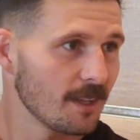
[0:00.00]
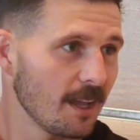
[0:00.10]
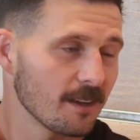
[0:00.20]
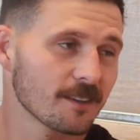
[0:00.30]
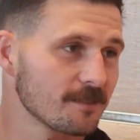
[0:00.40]

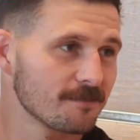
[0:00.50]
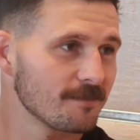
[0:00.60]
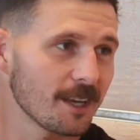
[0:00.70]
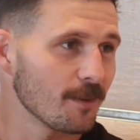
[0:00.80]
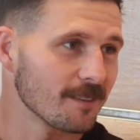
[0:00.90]
Yeah,
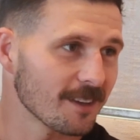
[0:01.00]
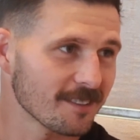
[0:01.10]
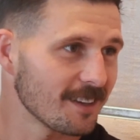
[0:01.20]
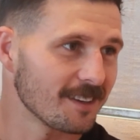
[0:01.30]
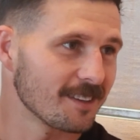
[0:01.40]
anyone. Like I
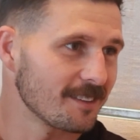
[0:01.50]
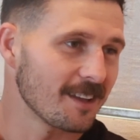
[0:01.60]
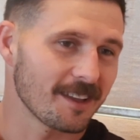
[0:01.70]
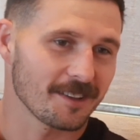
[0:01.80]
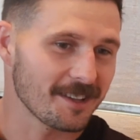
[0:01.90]
said,
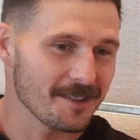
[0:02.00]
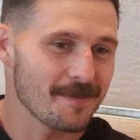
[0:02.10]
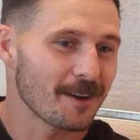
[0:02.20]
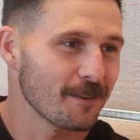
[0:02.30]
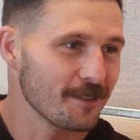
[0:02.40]
it doesn't
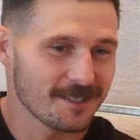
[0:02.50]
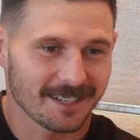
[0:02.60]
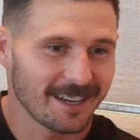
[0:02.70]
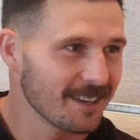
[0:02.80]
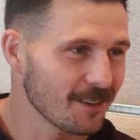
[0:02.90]
matter if it's
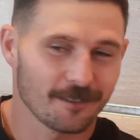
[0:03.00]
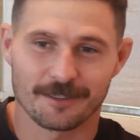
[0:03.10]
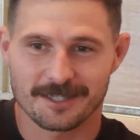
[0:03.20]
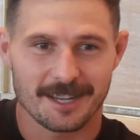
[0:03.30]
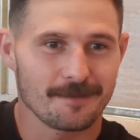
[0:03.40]
Nikita or if
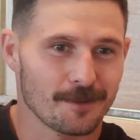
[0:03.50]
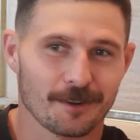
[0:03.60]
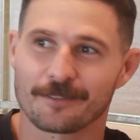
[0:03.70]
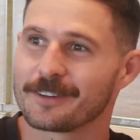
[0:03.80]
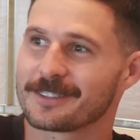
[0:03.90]
it's Tim
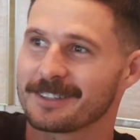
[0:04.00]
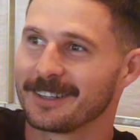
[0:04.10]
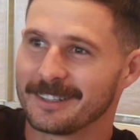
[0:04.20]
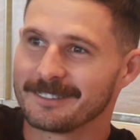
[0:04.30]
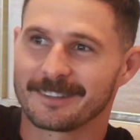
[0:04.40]
or if it's
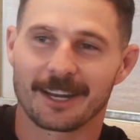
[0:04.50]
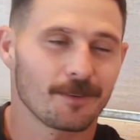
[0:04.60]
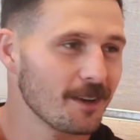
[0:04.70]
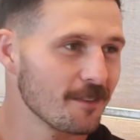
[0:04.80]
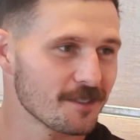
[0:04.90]

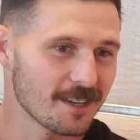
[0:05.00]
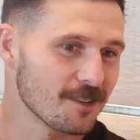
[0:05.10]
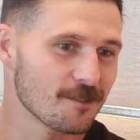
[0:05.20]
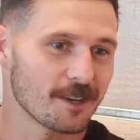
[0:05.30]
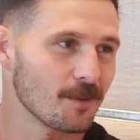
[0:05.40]
anyone
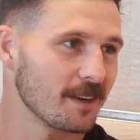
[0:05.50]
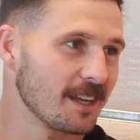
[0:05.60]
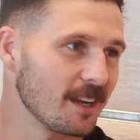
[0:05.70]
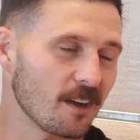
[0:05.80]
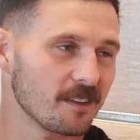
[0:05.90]
overseas or anyone
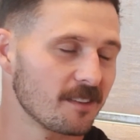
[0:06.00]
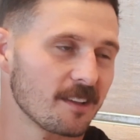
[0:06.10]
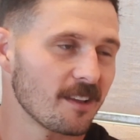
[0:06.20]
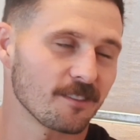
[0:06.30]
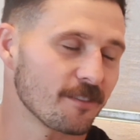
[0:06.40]
here.
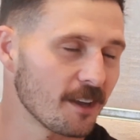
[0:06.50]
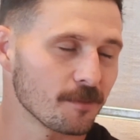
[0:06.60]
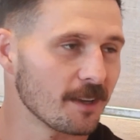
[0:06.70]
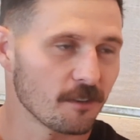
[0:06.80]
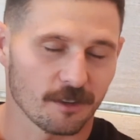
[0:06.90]
It doesn't
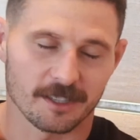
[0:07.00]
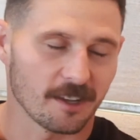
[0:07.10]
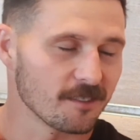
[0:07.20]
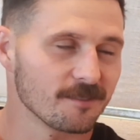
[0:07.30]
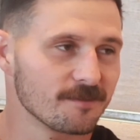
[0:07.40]
faze me. It really
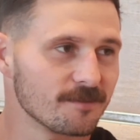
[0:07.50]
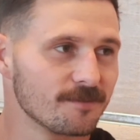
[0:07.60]
doesn't.